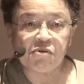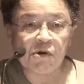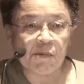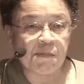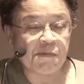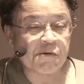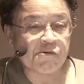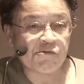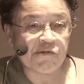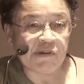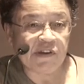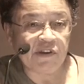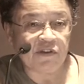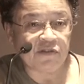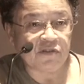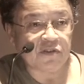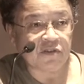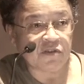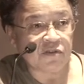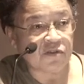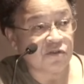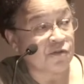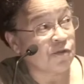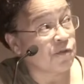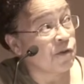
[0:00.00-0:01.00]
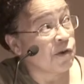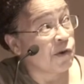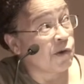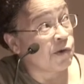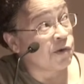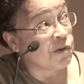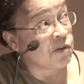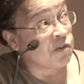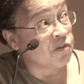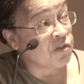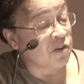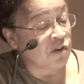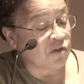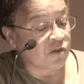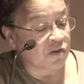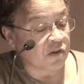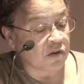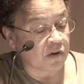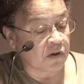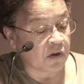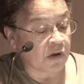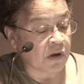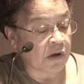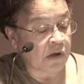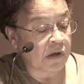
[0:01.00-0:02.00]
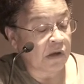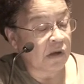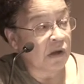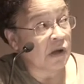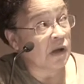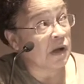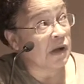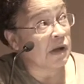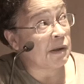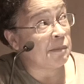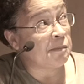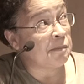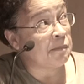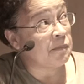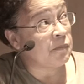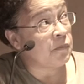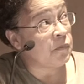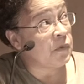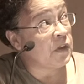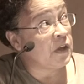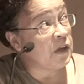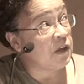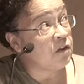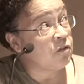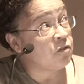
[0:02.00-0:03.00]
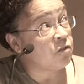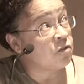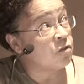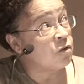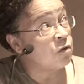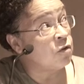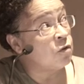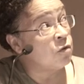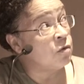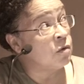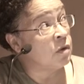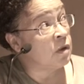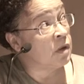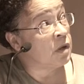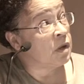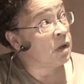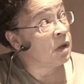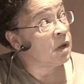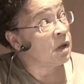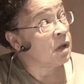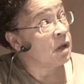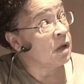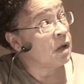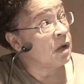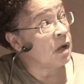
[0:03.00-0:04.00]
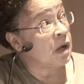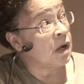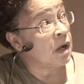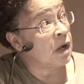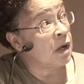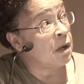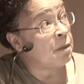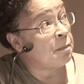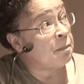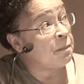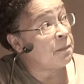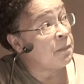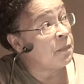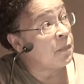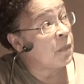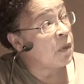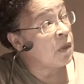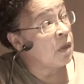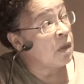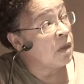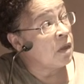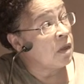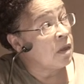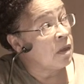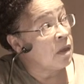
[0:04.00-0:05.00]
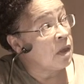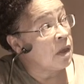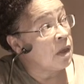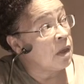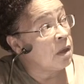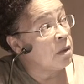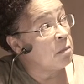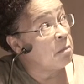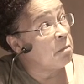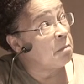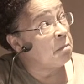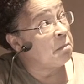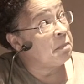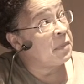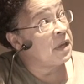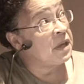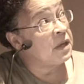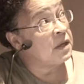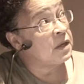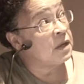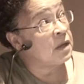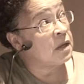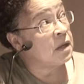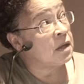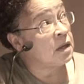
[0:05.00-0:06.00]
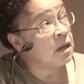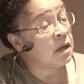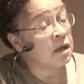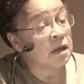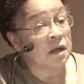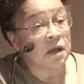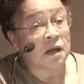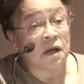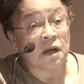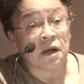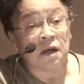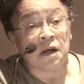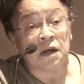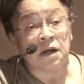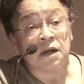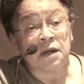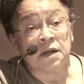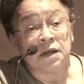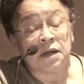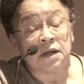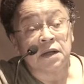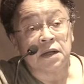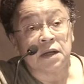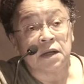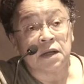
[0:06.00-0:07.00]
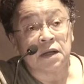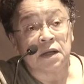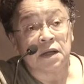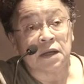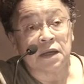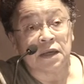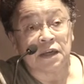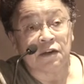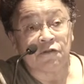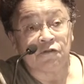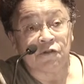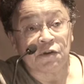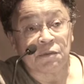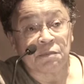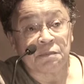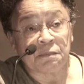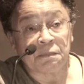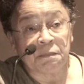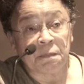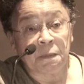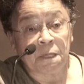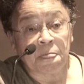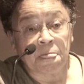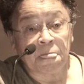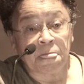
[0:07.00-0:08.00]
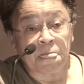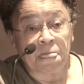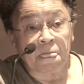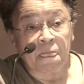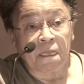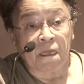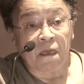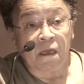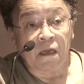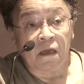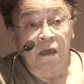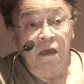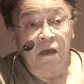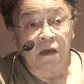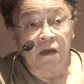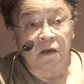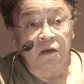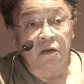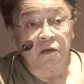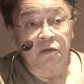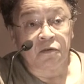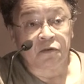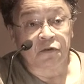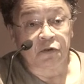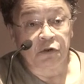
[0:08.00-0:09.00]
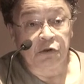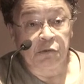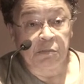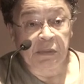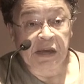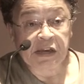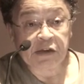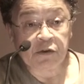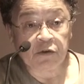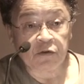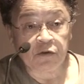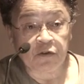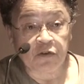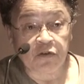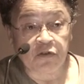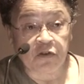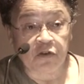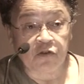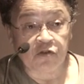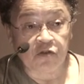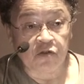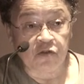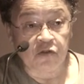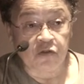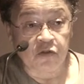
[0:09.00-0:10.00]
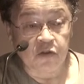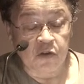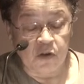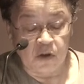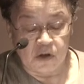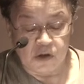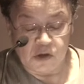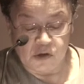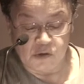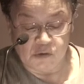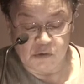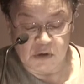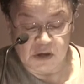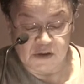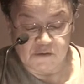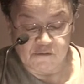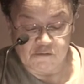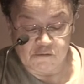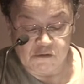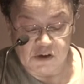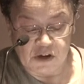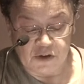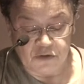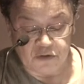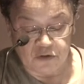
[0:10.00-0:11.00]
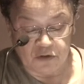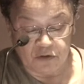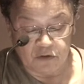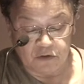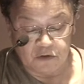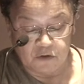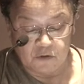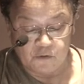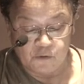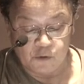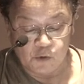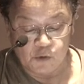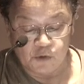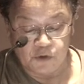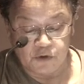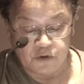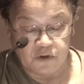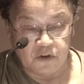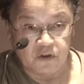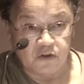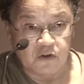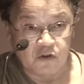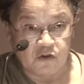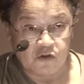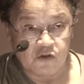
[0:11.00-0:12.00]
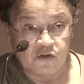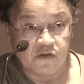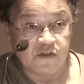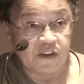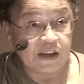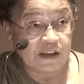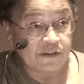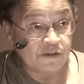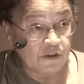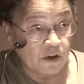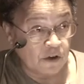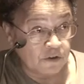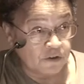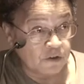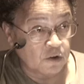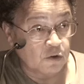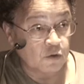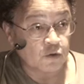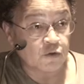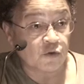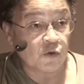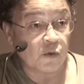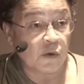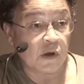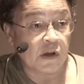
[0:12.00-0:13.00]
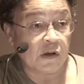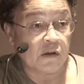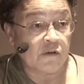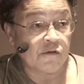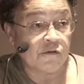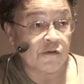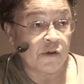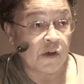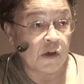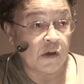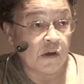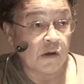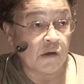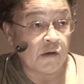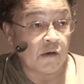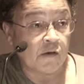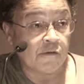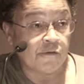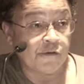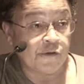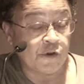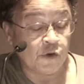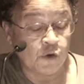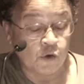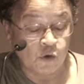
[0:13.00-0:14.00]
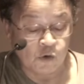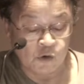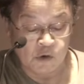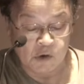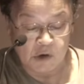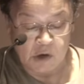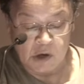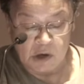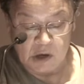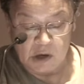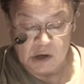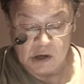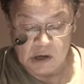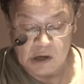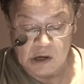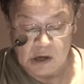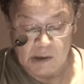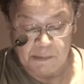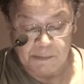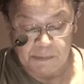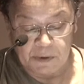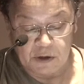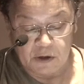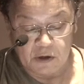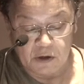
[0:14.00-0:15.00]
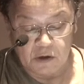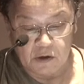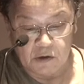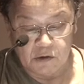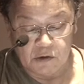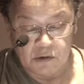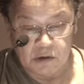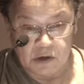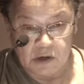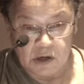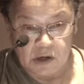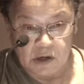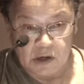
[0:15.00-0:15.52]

proper reasons for your decision um, need to um, be uh, given. So you make your decisions, you give reasons for the decisions. That's Article 12 of your um, code.